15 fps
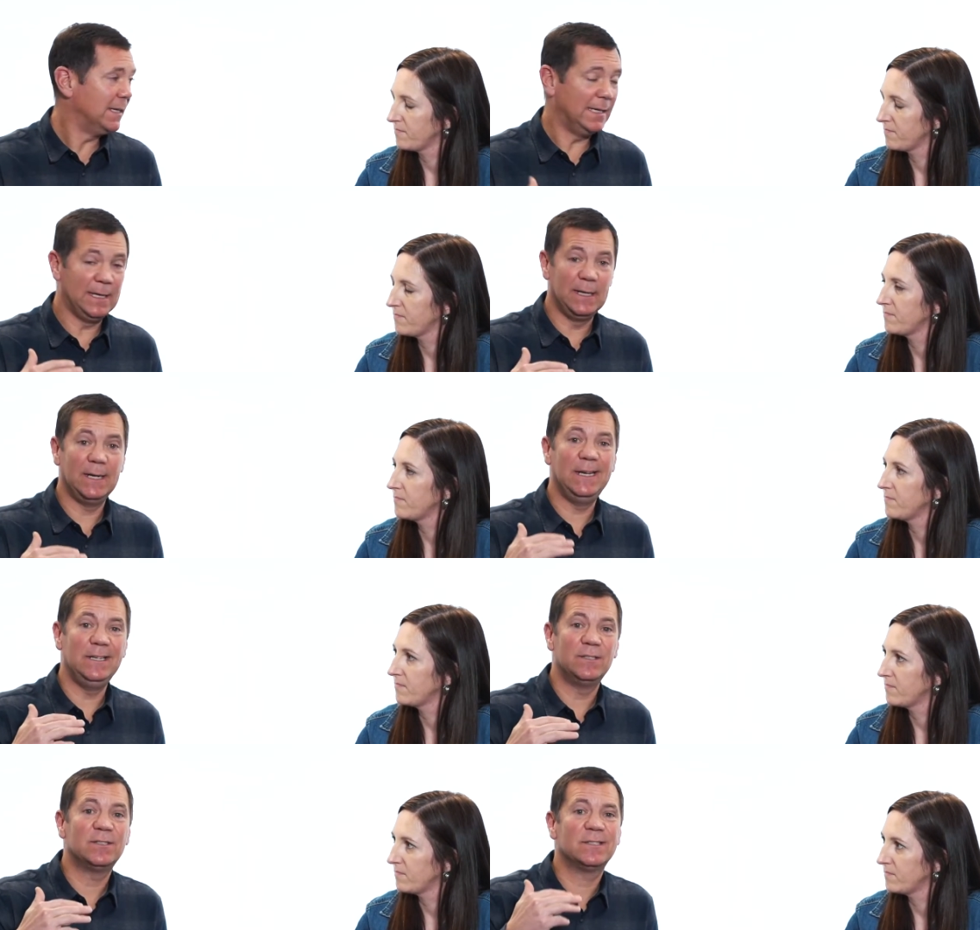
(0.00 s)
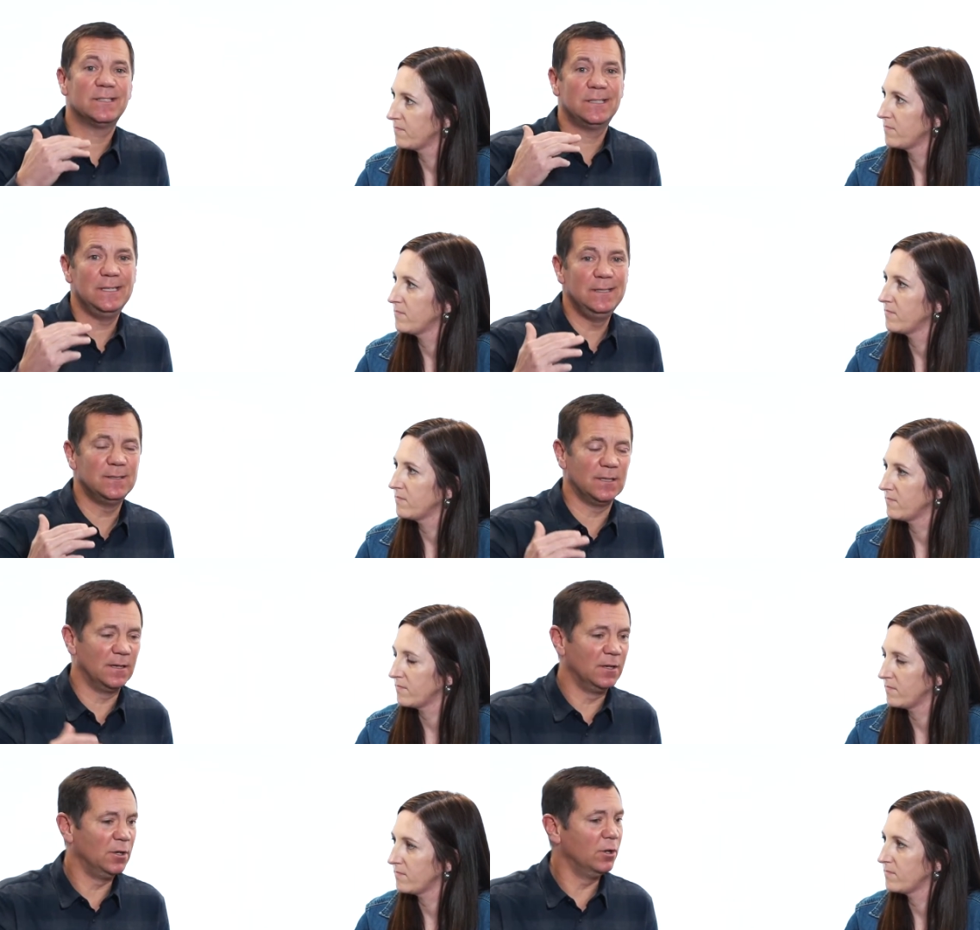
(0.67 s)
Speaker 1: in each
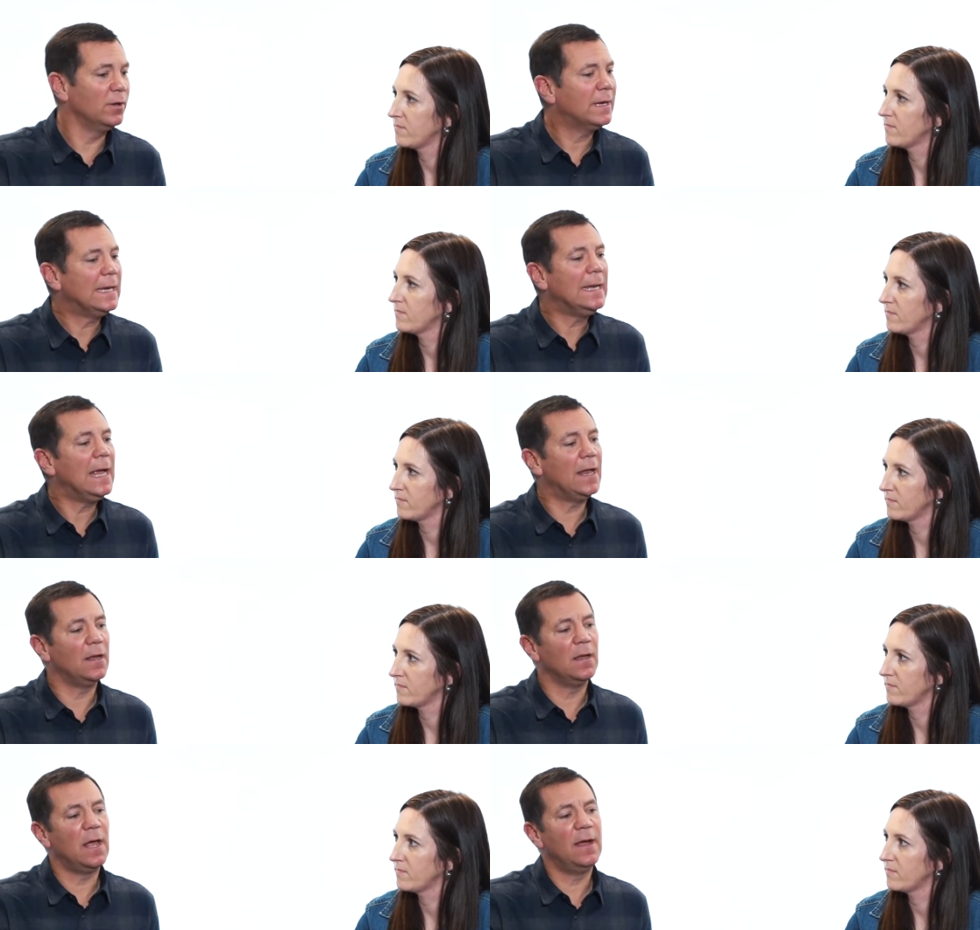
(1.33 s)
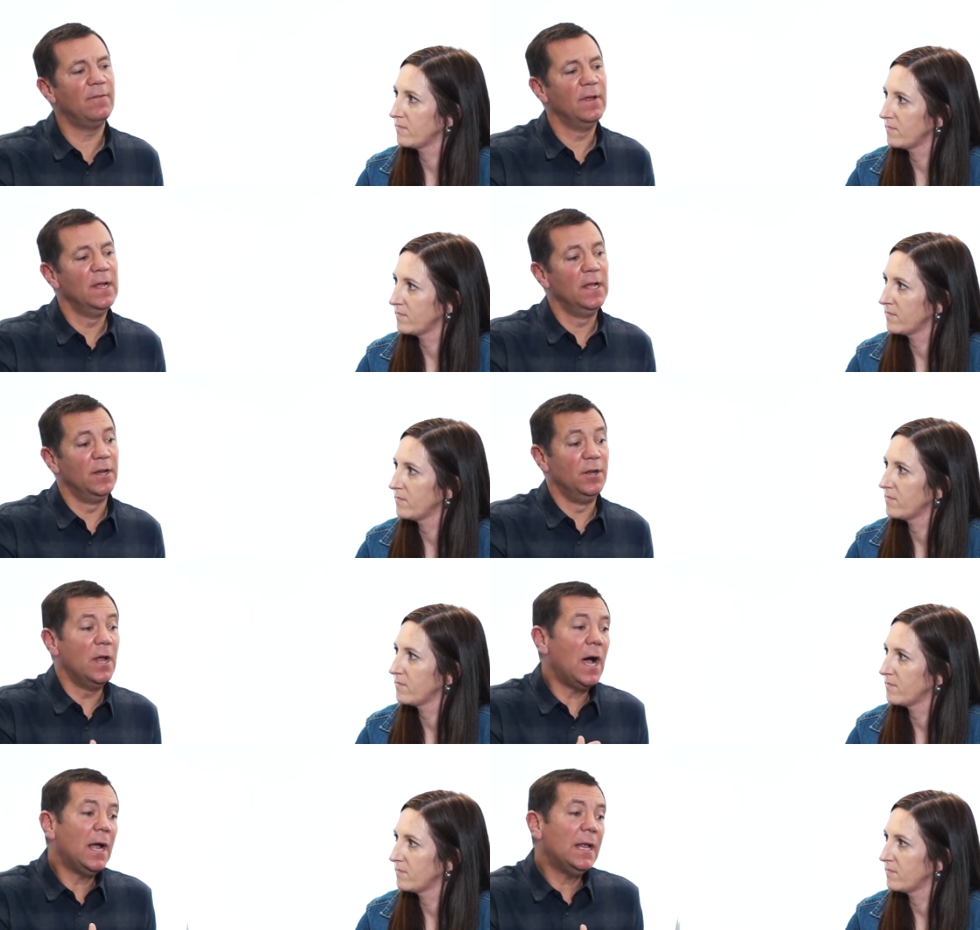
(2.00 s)
season. Looking at life
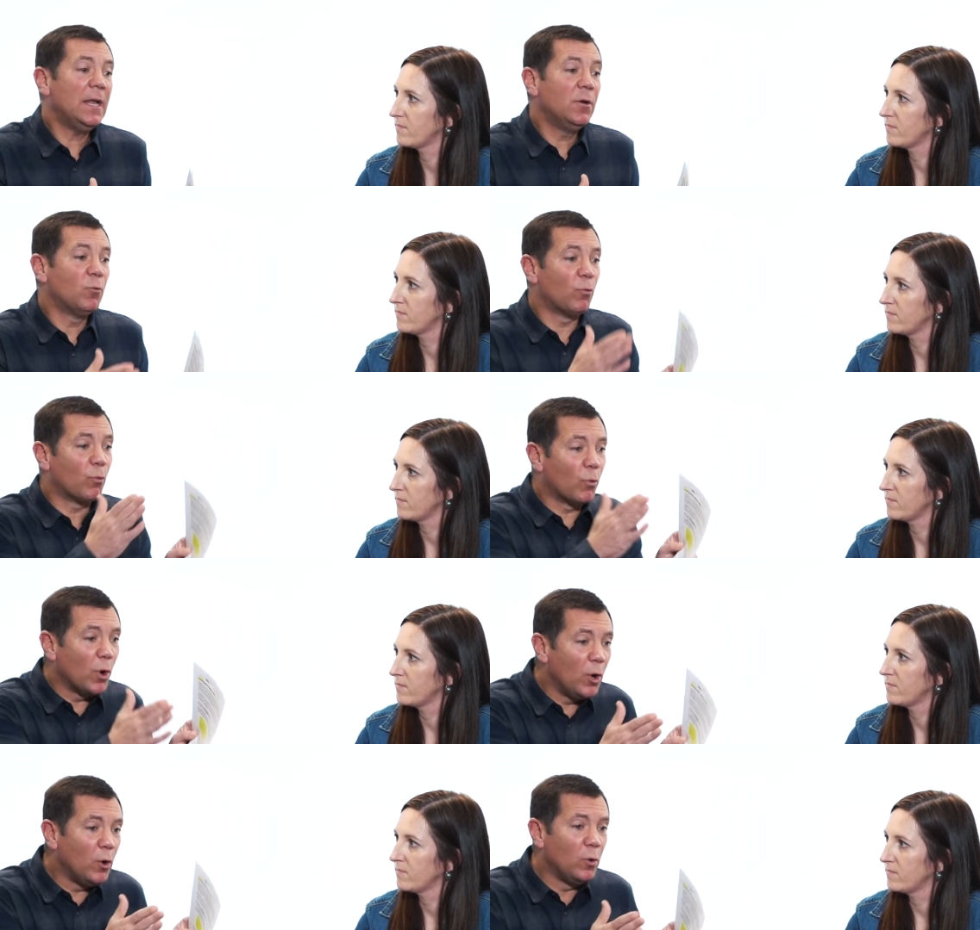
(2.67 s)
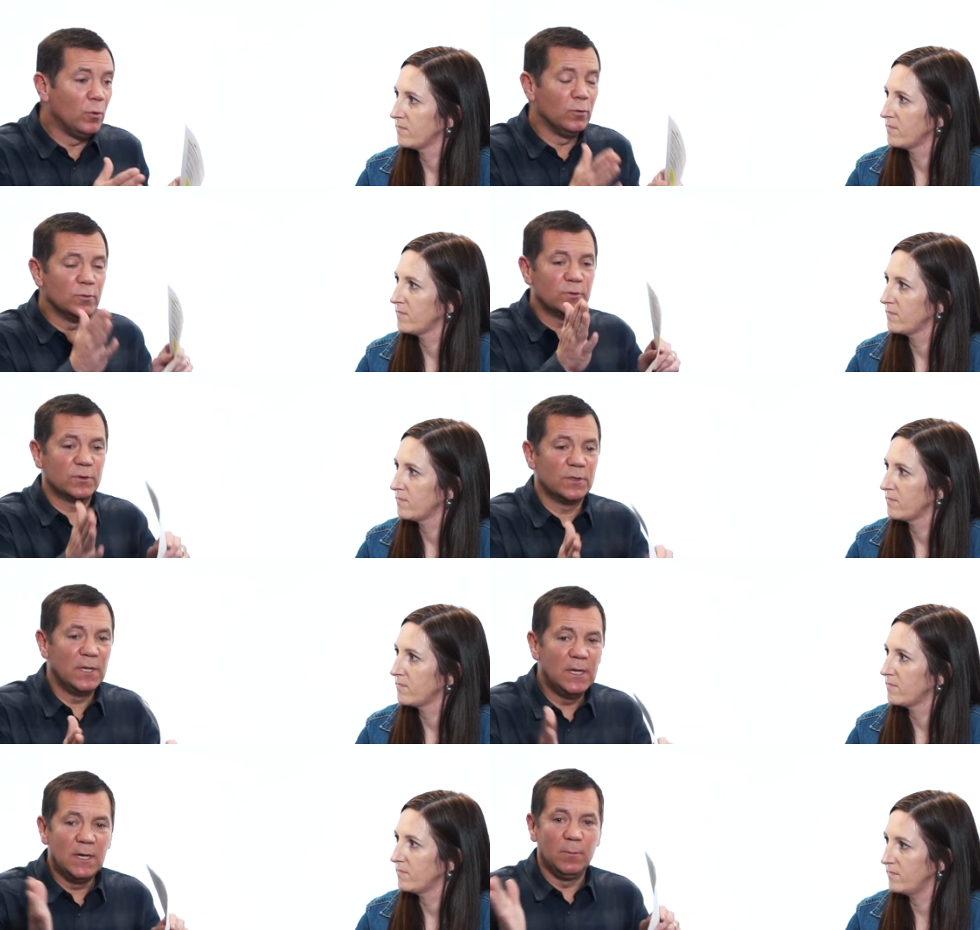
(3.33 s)
not in
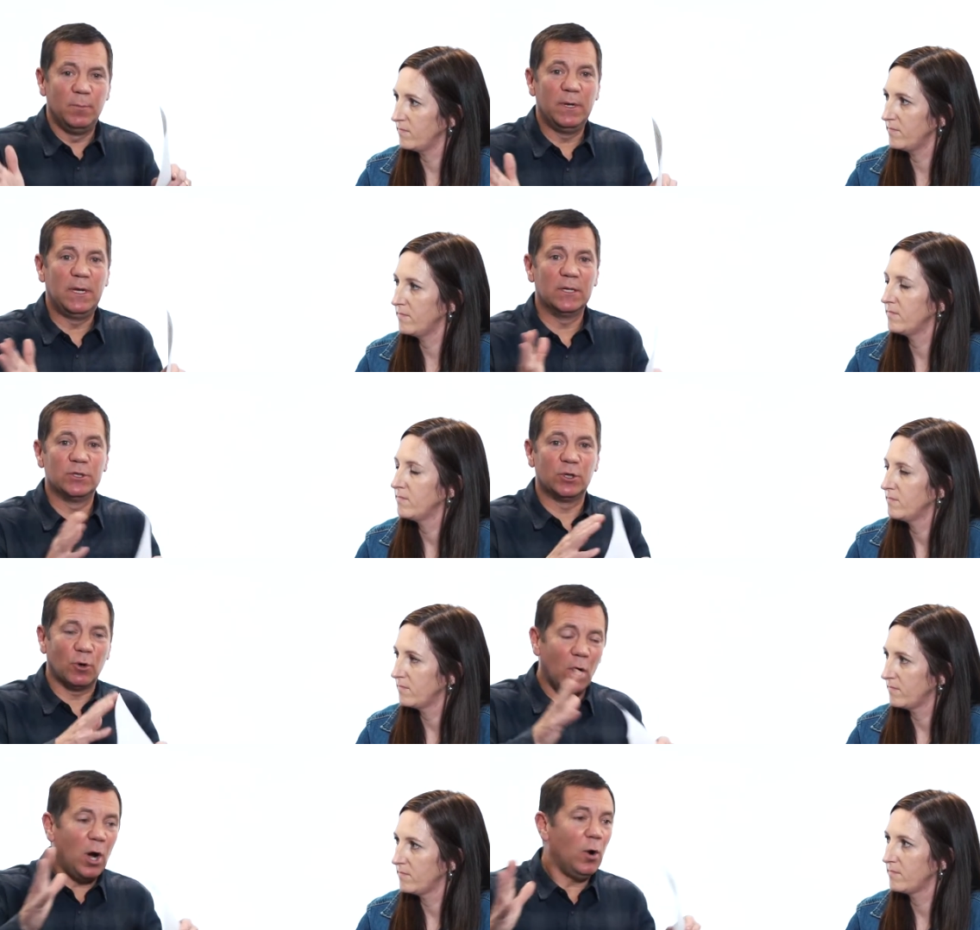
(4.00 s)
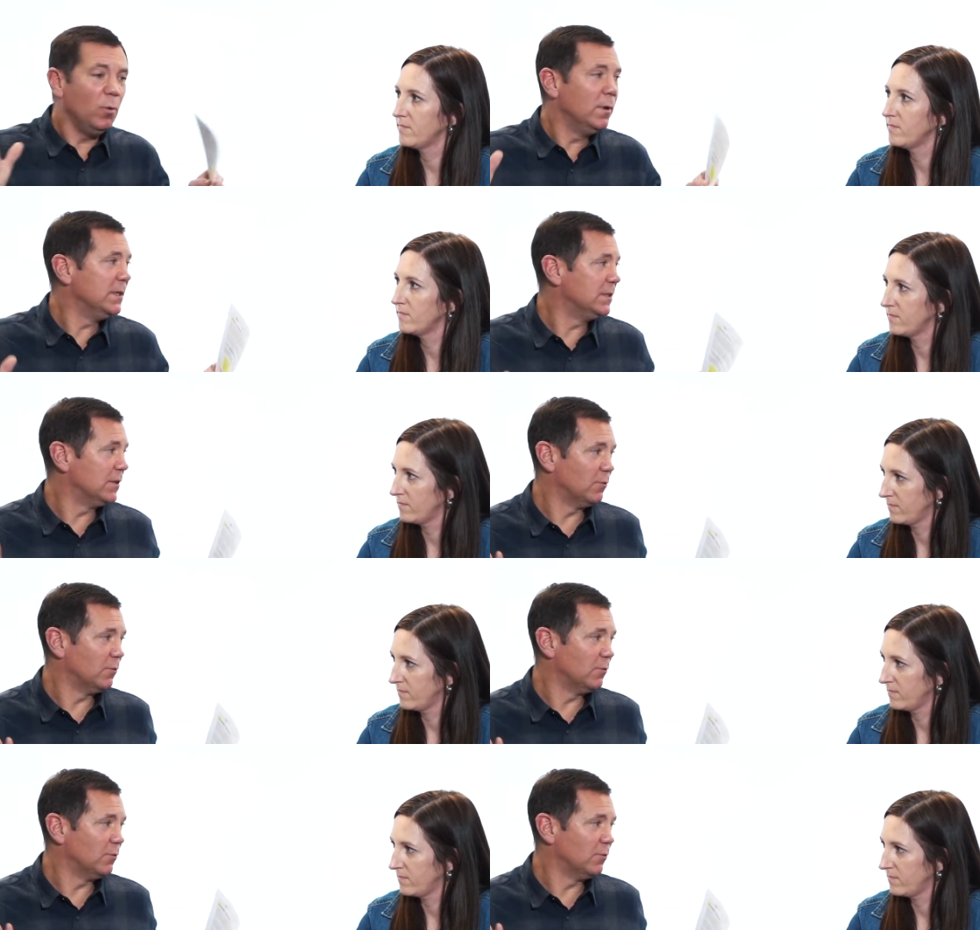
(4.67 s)
roles, mm-hmm. because you're always